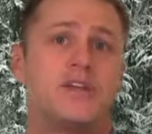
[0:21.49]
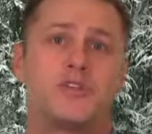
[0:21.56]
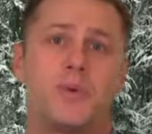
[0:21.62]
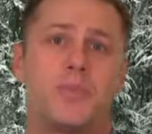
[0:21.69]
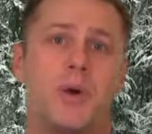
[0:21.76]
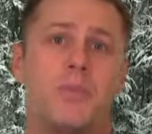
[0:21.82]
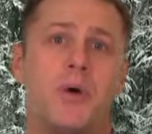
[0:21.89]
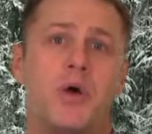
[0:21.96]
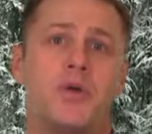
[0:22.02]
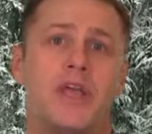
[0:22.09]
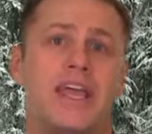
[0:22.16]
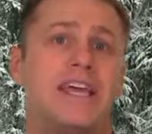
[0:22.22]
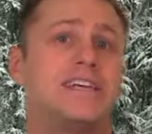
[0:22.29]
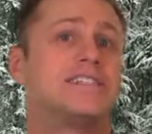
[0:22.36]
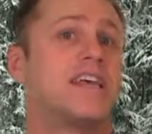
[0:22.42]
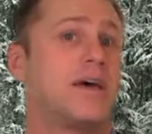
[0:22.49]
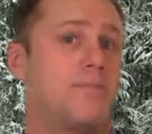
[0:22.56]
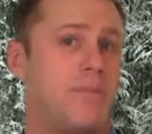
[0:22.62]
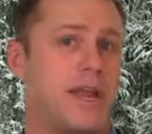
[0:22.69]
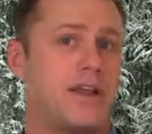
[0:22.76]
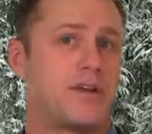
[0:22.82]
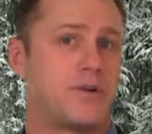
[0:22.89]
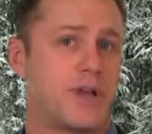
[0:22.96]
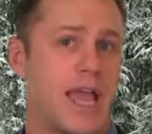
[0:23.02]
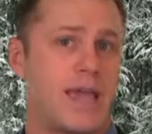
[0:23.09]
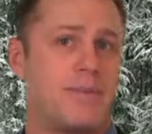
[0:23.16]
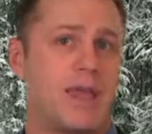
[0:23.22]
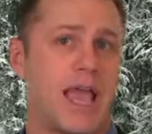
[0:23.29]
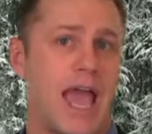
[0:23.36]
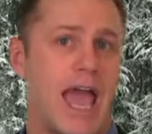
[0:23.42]
to promote his medical
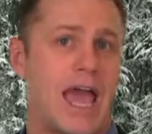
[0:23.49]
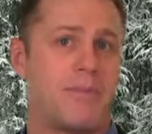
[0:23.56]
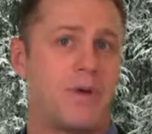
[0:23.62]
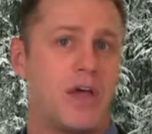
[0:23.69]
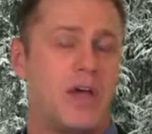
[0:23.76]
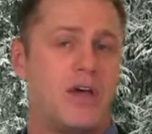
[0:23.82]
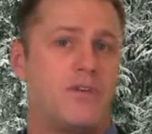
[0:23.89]
gaming app